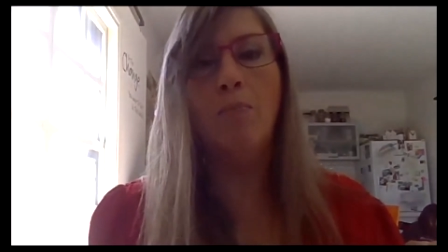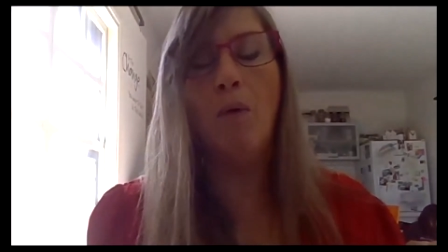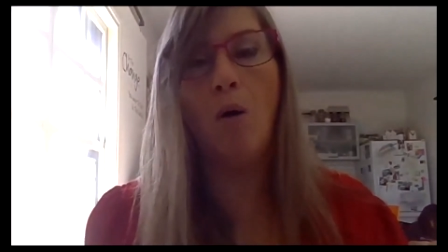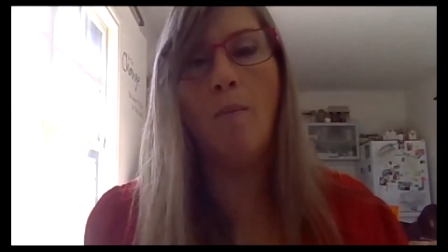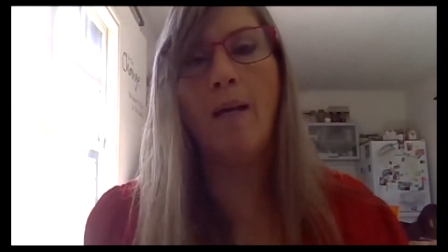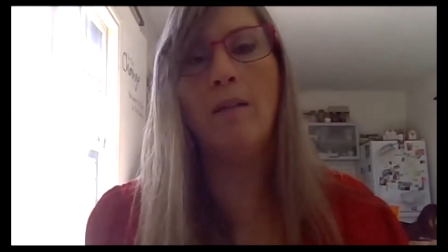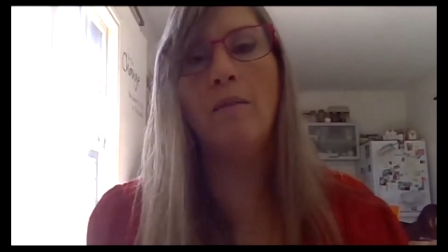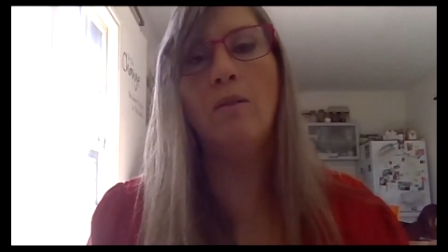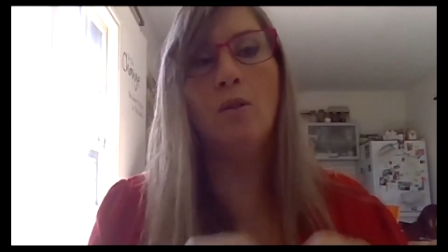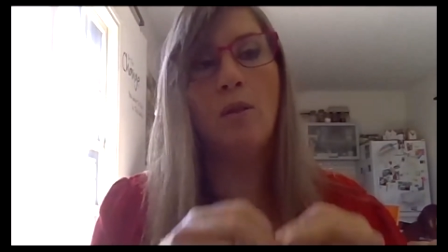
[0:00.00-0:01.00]

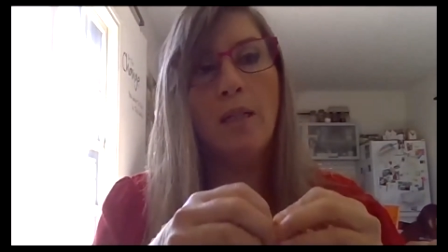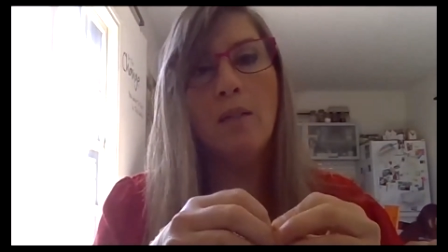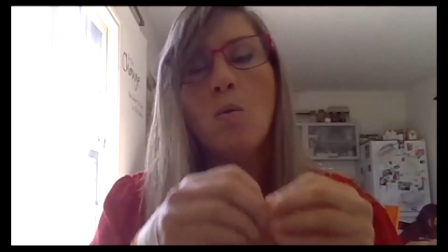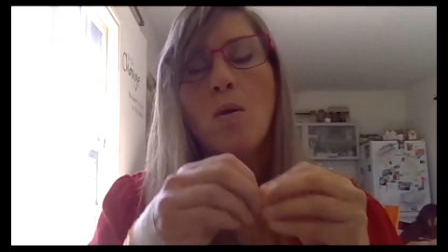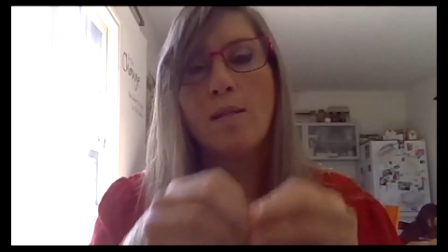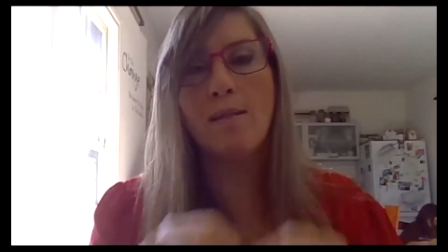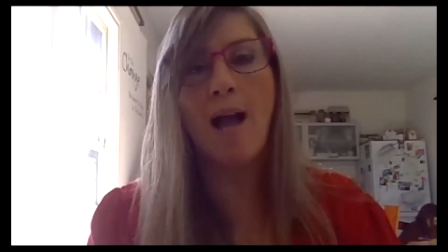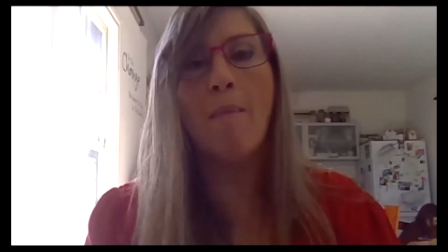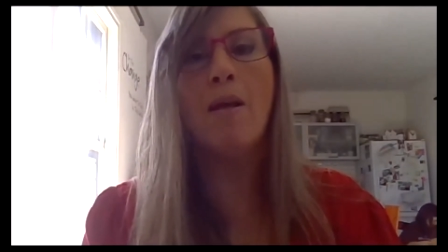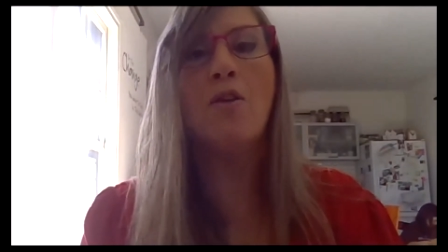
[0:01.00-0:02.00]
moment, you need to
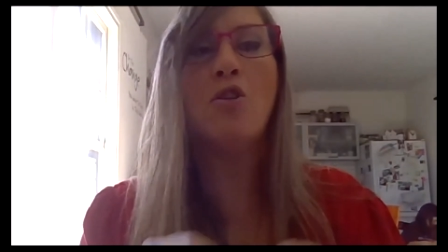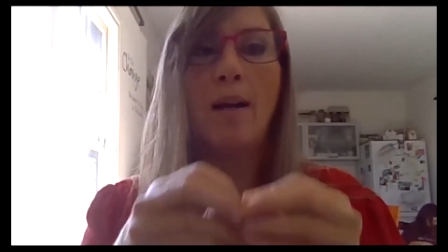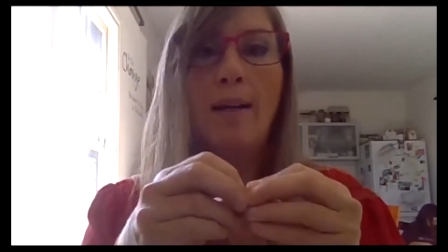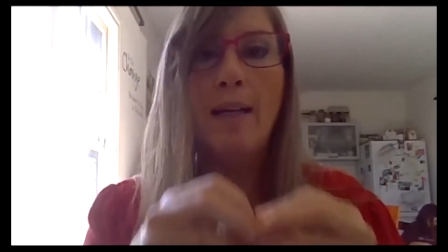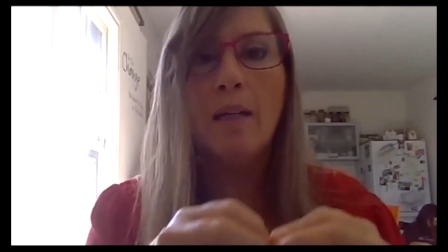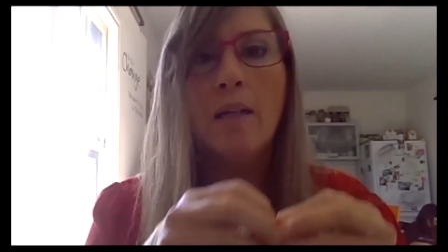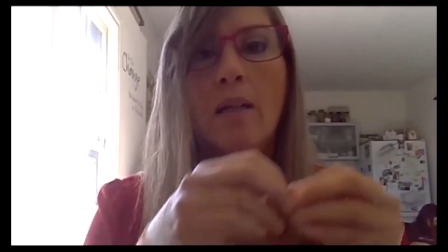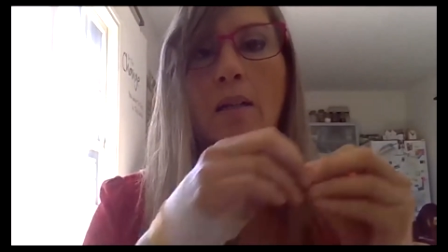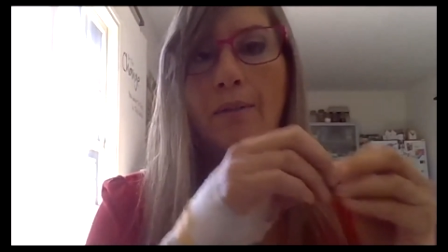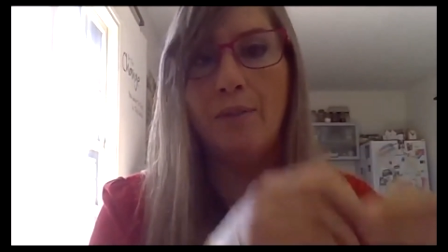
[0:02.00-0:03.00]
establish a
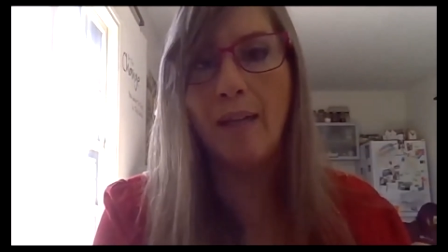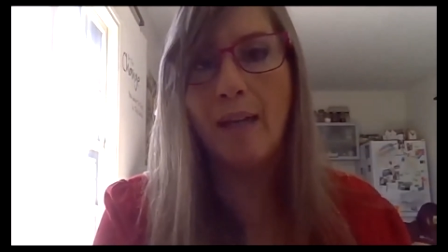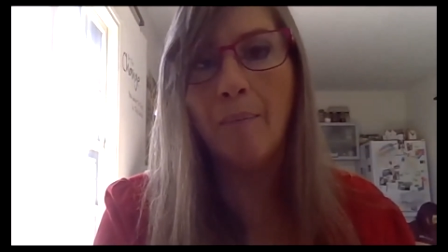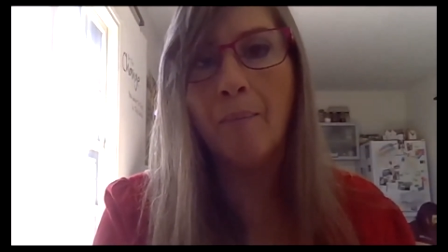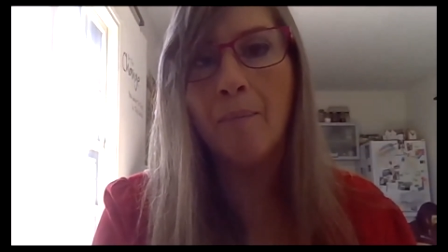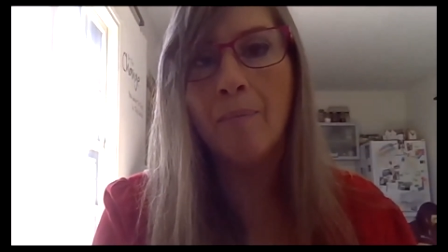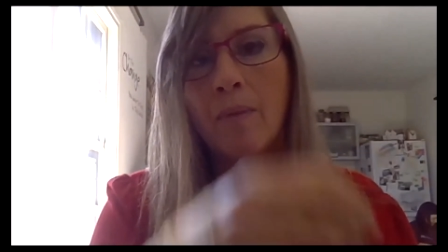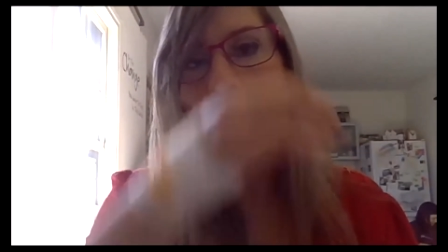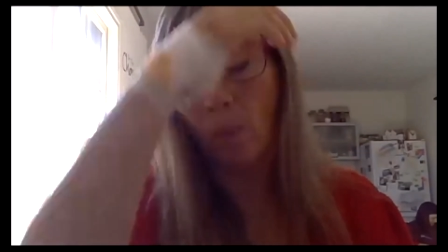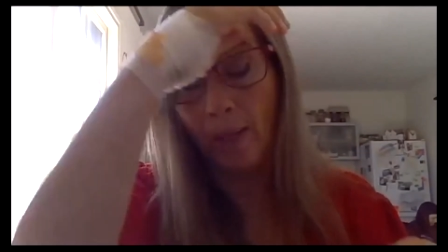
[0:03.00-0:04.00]
legal team
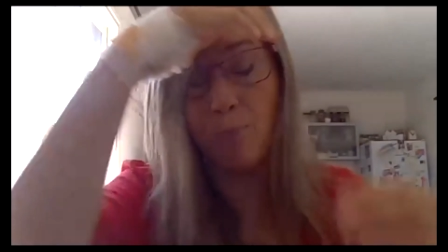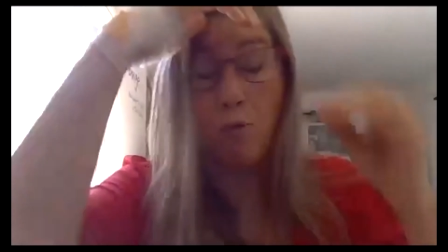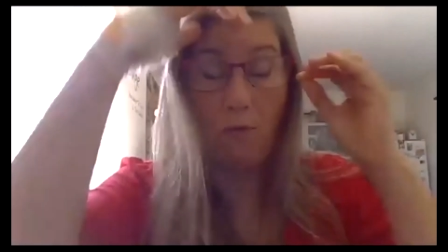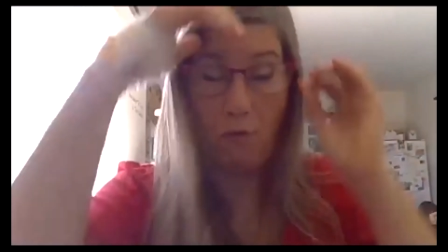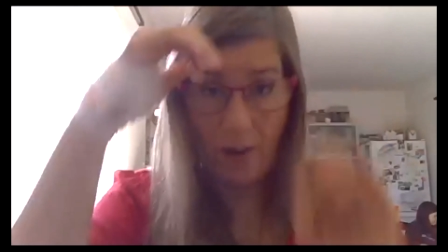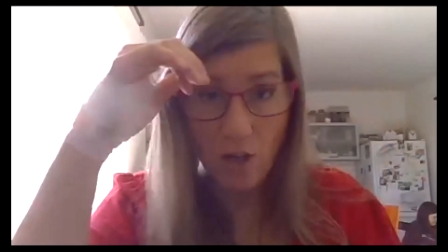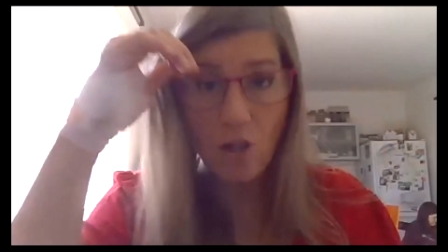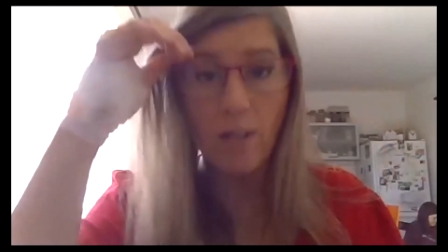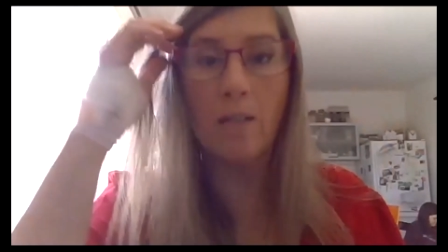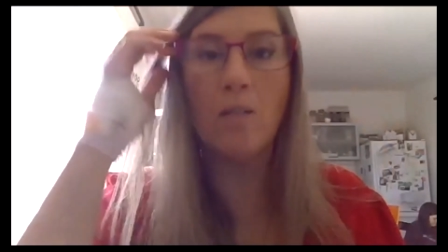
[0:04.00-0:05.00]
with
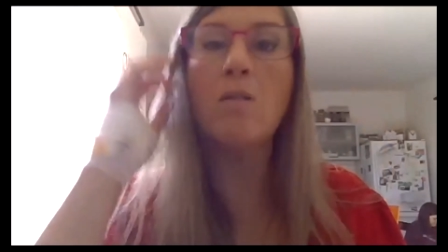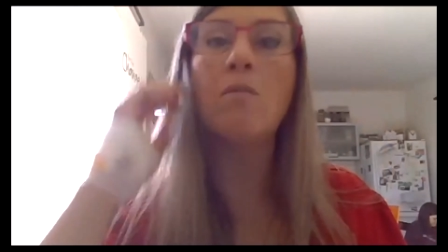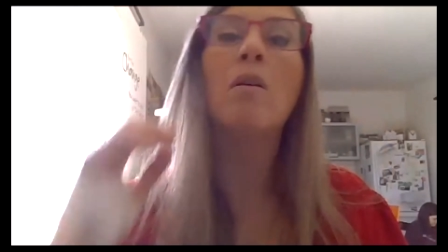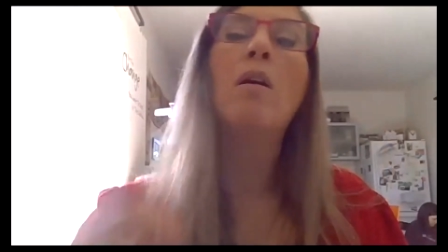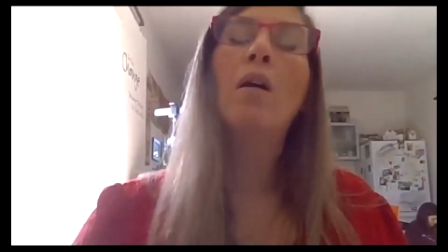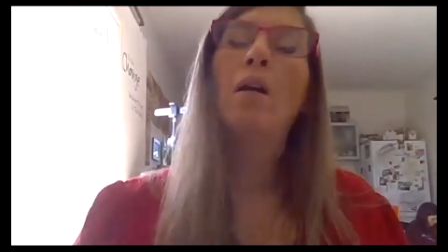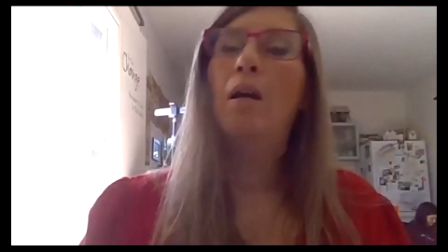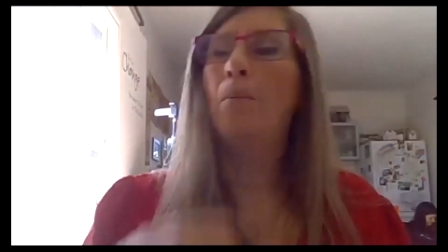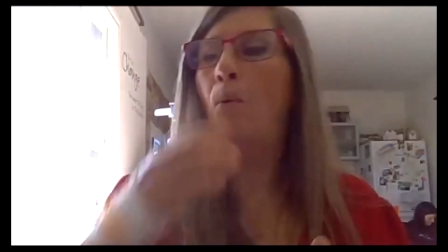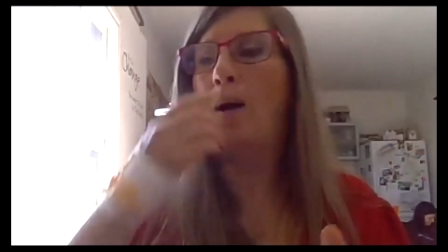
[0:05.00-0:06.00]
professionals,
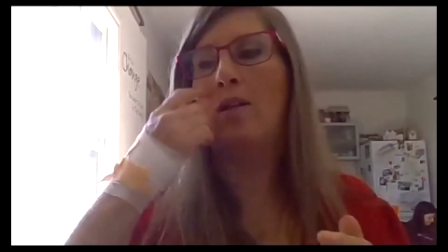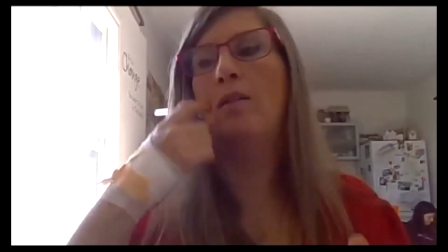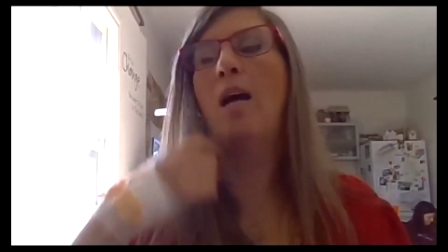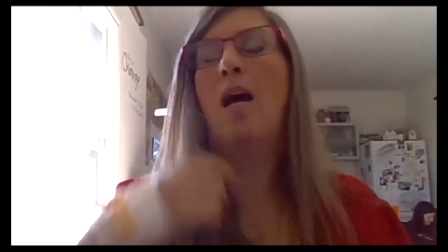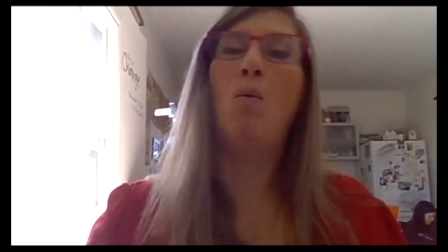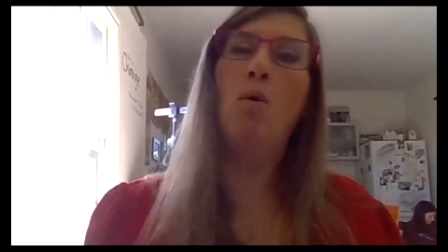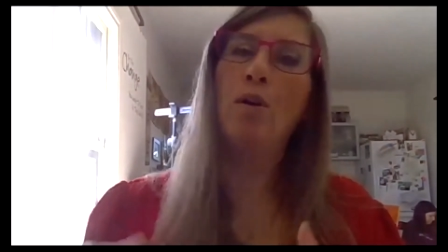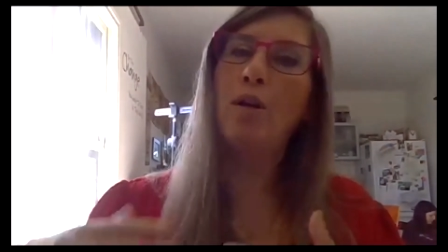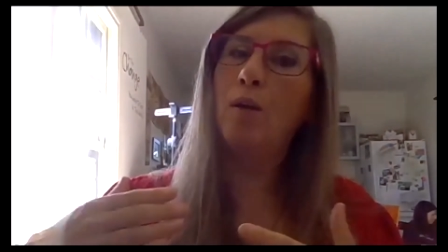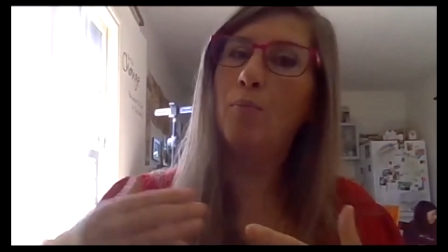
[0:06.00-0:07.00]
whether they are
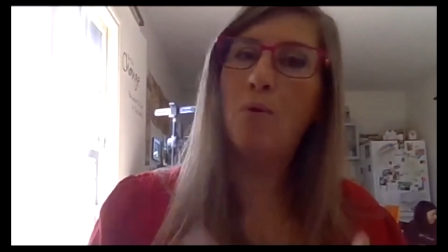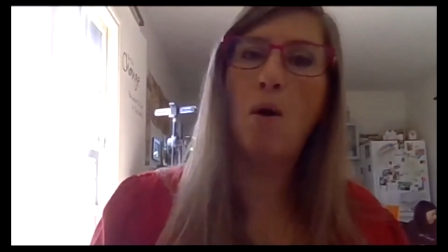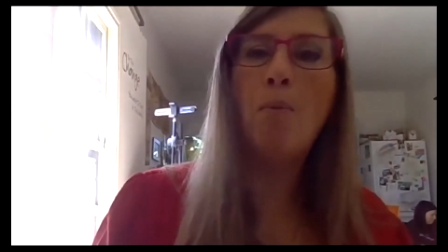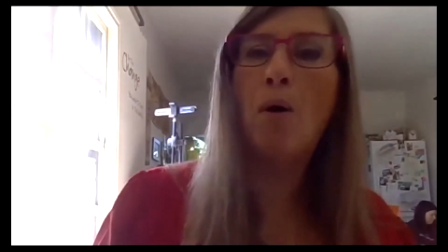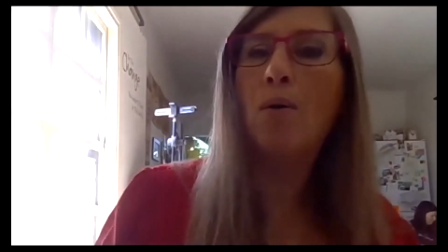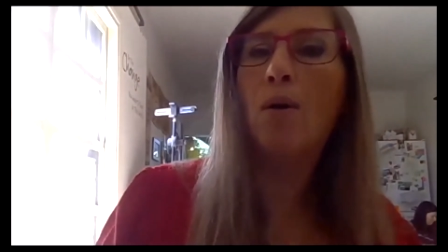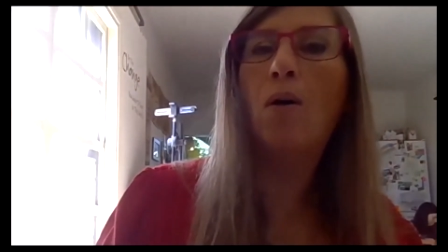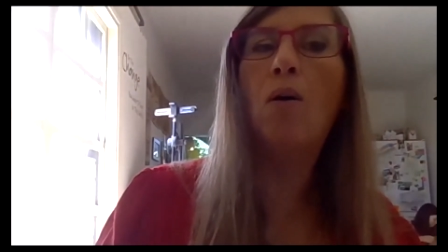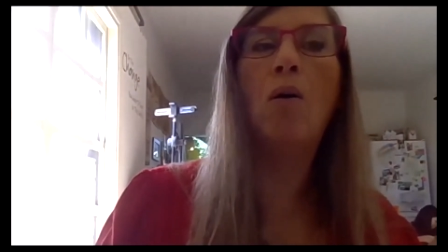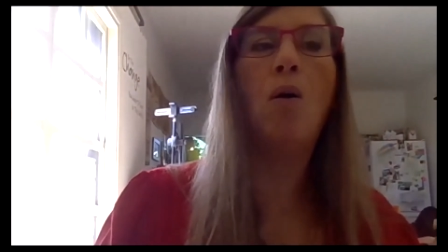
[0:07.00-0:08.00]
working pro
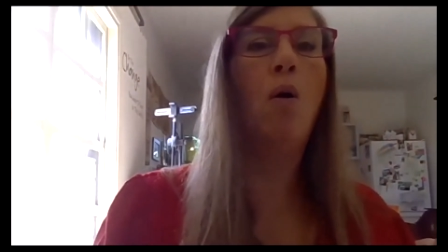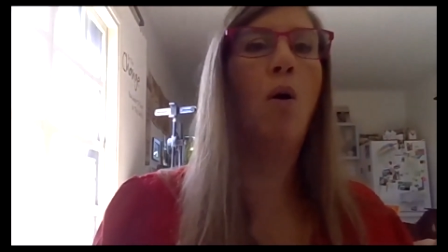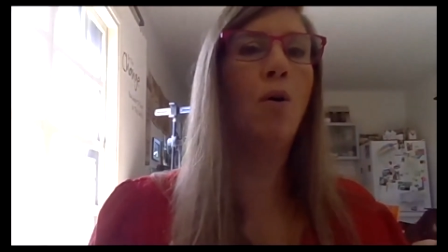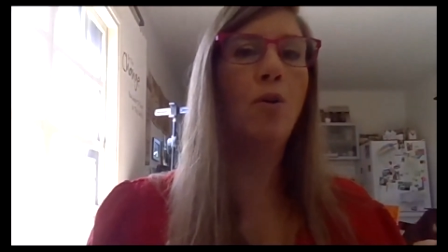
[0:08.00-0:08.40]
bono or